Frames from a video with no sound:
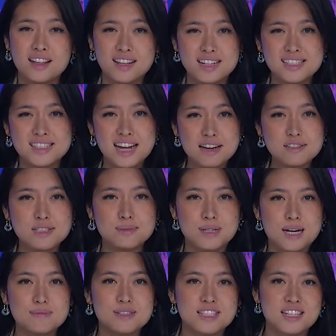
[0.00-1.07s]
that is now
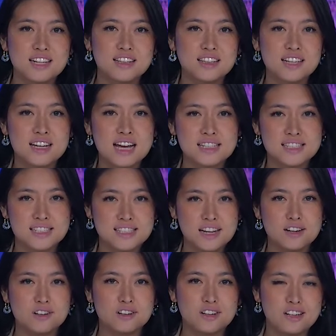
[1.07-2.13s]
sometimes seen as a
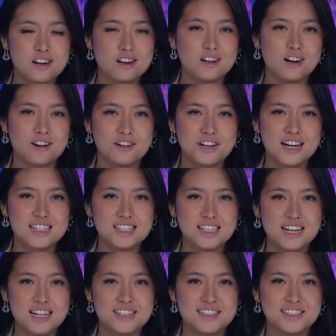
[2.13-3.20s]
standard in our current
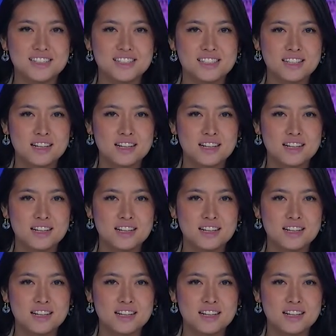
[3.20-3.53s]
education.